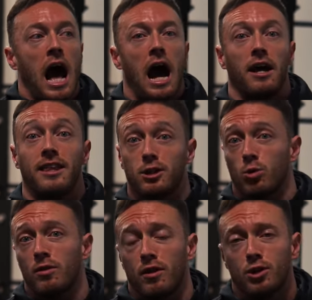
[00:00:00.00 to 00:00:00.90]
That's
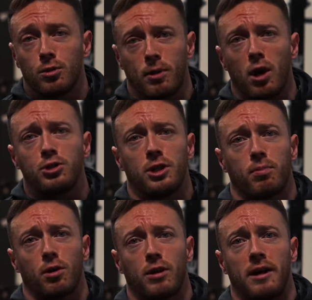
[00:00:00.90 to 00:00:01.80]
one of our group coaching
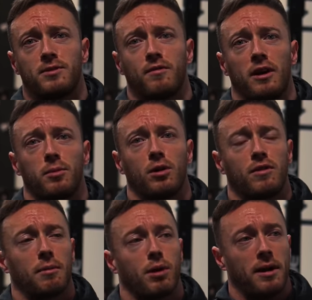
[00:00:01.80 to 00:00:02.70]
programs available
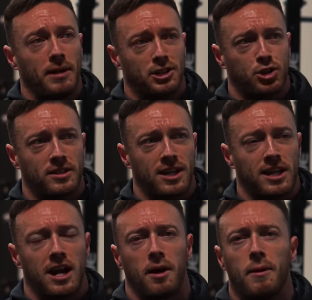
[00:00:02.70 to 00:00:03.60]
over at
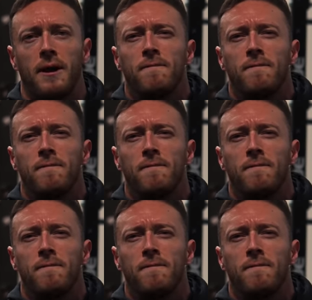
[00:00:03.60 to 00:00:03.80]
prime-strength.com.